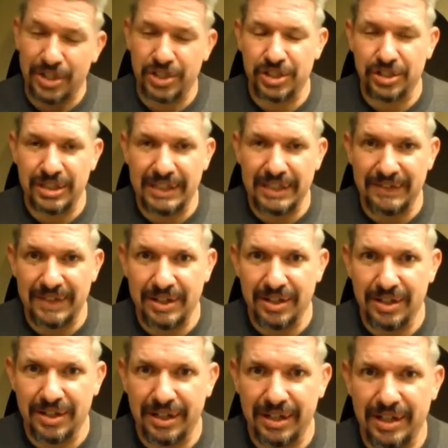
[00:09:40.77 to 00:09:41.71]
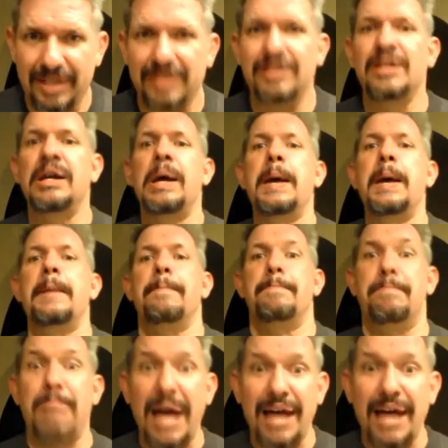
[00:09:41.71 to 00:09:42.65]
watched your DVR yet,
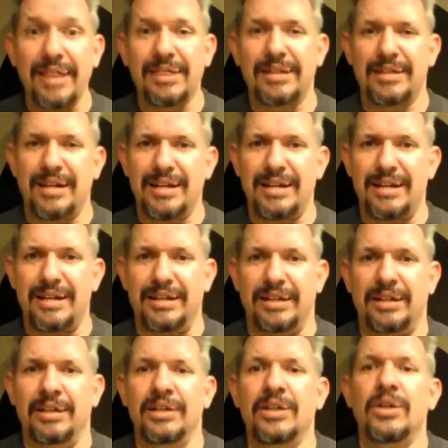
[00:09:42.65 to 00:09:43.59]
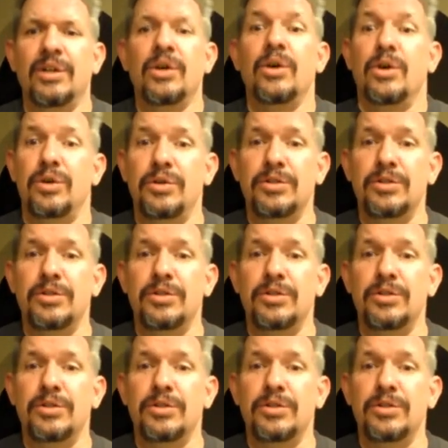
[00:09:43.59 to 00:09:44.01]
Beth died.